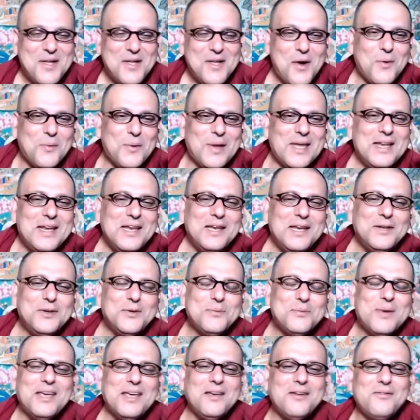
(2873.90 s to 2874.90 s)
We need to
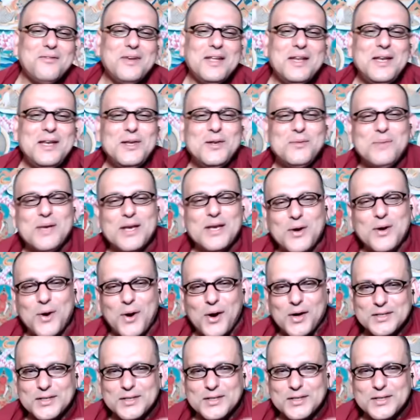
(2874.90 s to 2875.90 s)
be
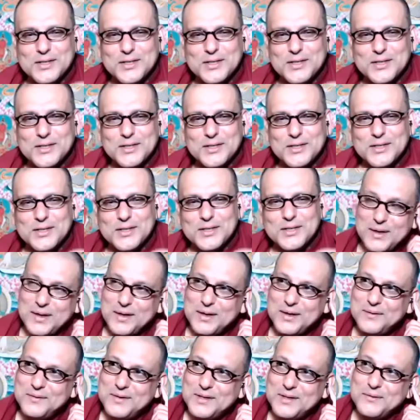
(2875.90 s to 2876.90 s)
cautious, you
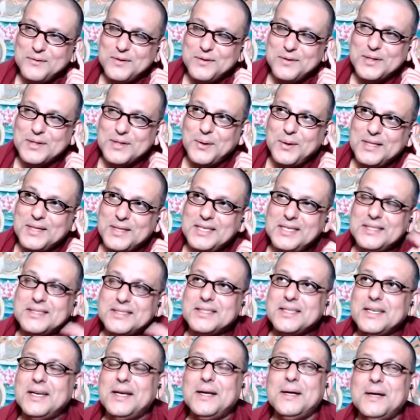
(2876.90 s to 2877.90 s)
know, with all
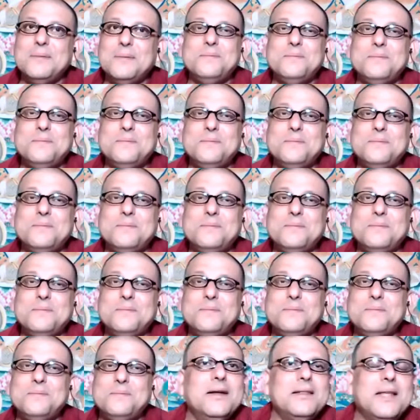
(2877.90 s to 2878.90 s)
these
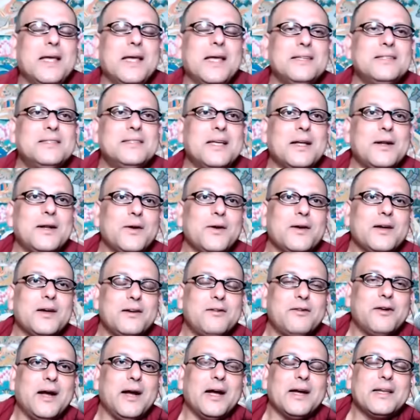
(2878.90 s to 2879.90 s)
things that look
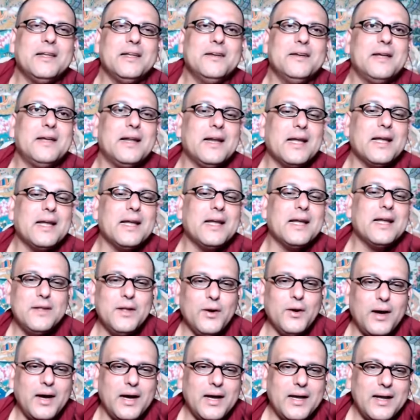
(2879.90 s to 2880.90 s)
attractive. And again, you
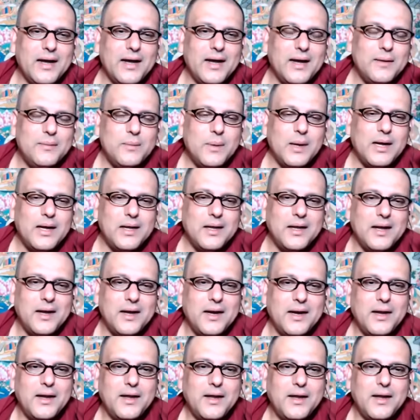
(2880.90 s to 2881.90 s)
know, I
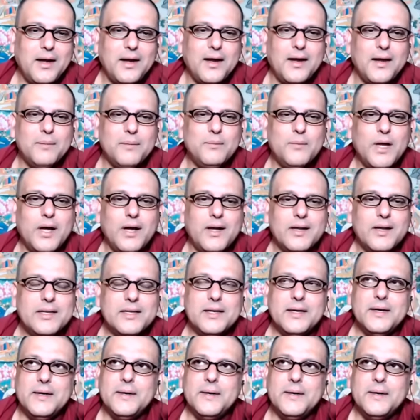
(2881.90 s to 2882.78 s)
am not